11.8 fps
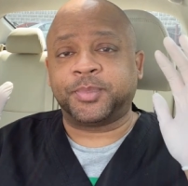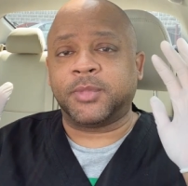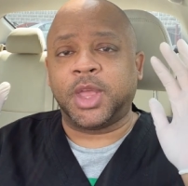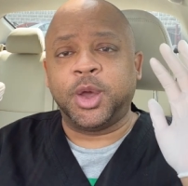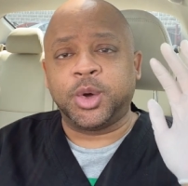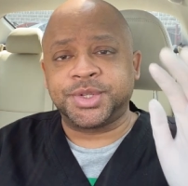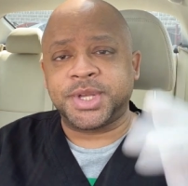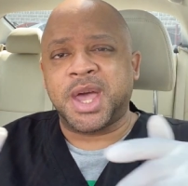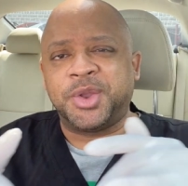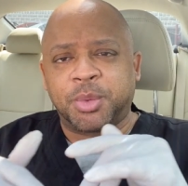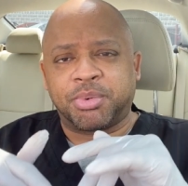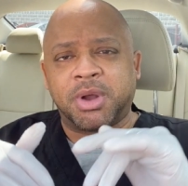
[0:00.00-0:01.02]
He goes, yeah,
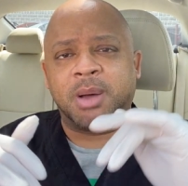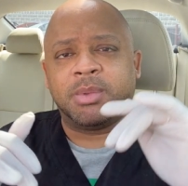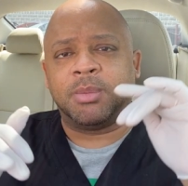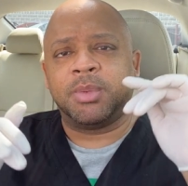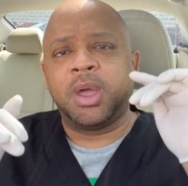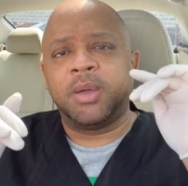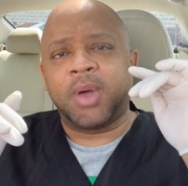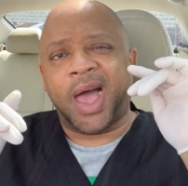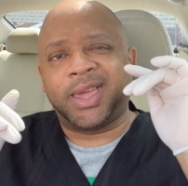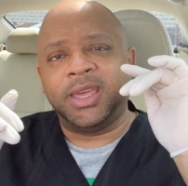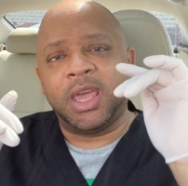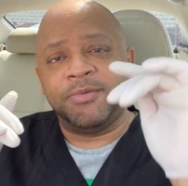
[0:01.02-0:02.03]
no problem. I
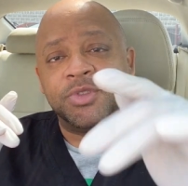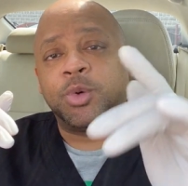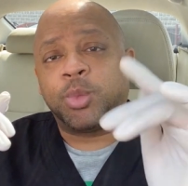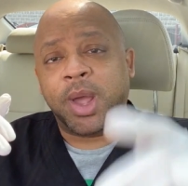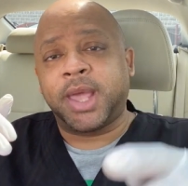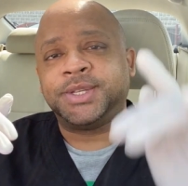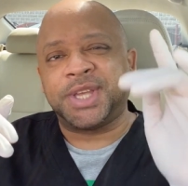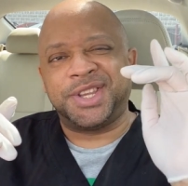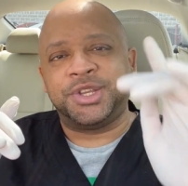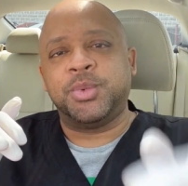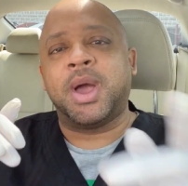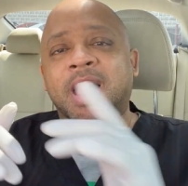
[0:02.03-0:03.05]
can give you the wings. I
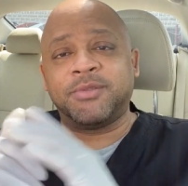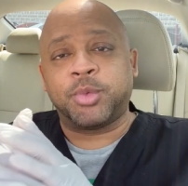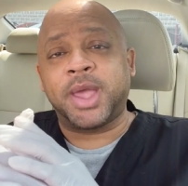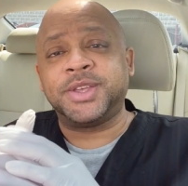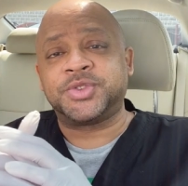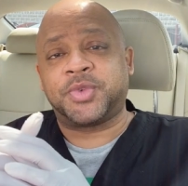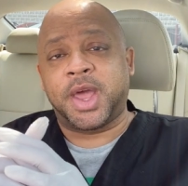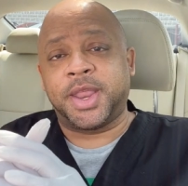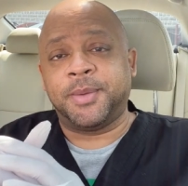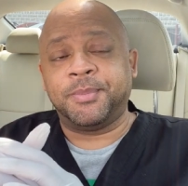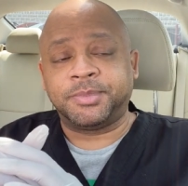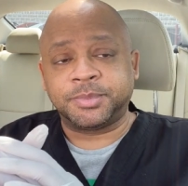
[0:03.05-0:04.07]
do have wings ready.